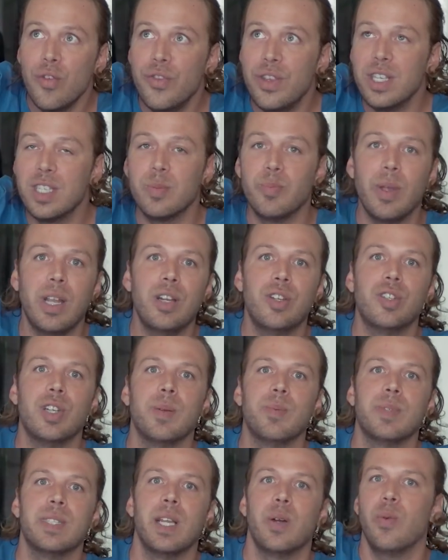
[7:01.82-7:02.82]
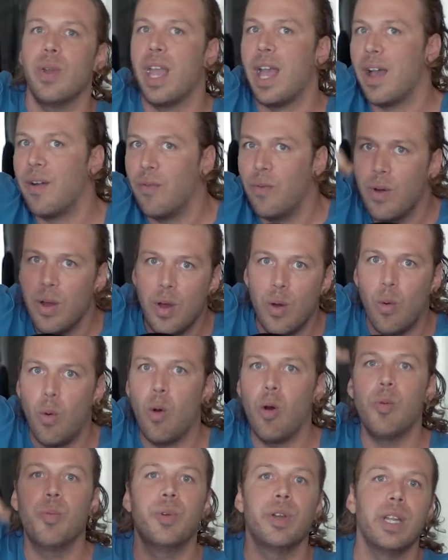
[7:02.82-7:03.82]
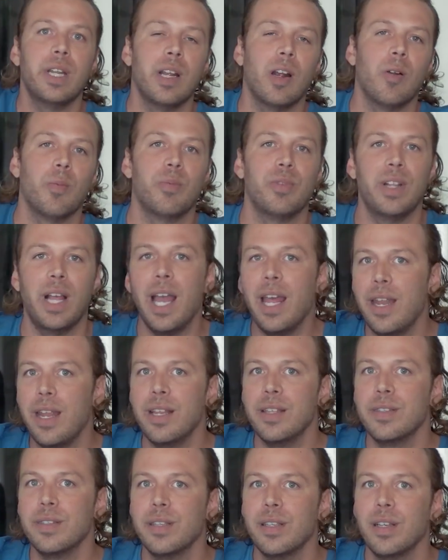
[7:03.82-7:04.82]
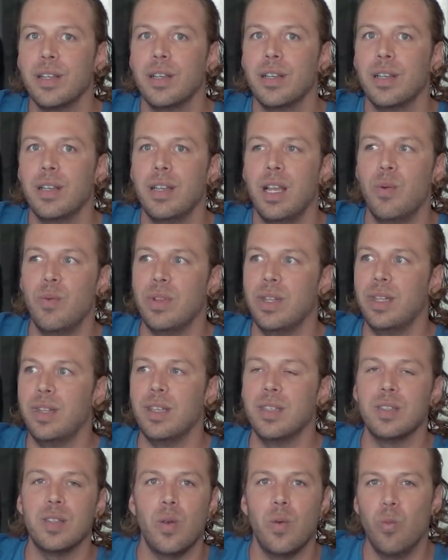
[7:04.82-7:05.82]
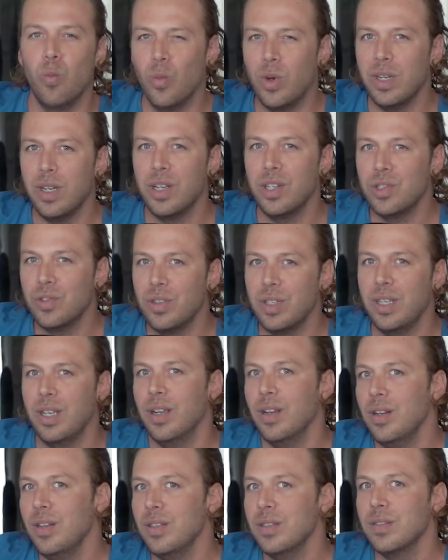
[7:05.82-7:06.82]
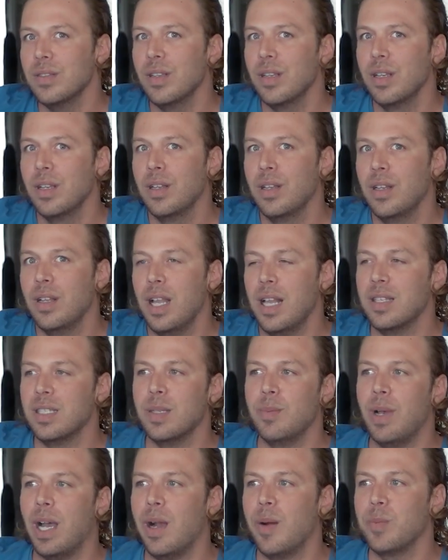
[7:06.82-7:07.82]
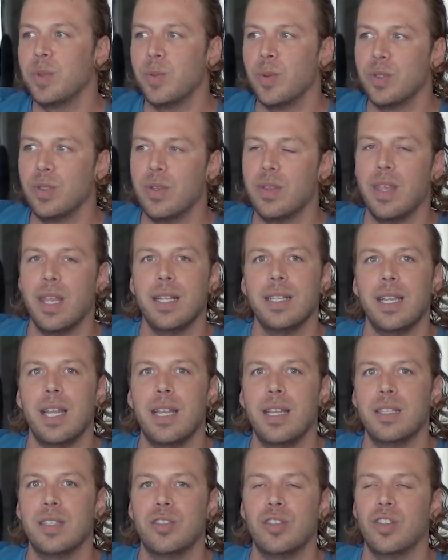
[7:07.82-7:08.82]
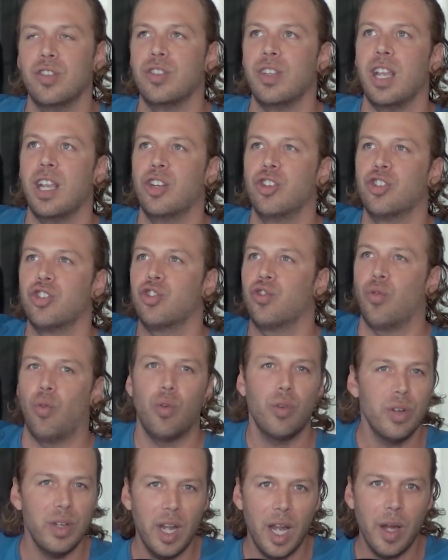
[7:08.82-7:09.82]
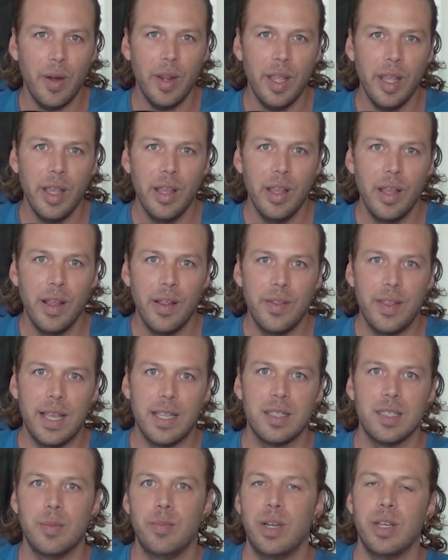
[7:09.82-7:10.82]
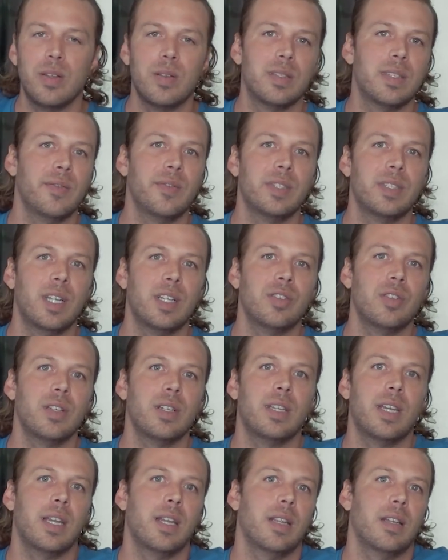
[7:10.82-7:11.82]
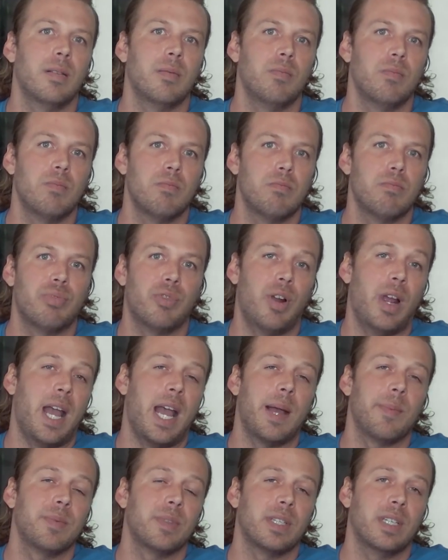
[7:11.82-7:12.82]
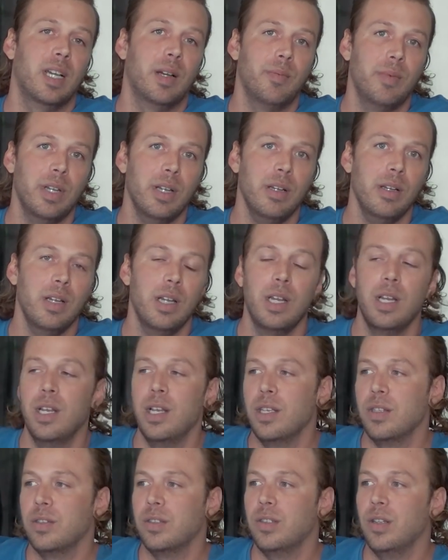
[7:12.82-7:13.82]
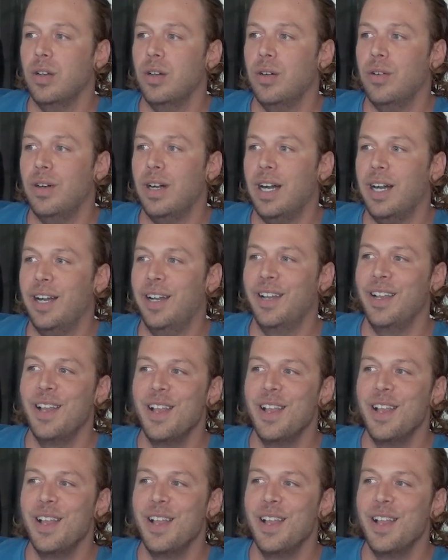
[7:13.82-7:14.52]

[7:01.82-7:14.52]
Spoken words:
the spaceships that we have orbiting our planet. And we did this in 100 years. And somehow I'm supposed to think that it's just extraordinary that some other civilization can perhaps come here. So I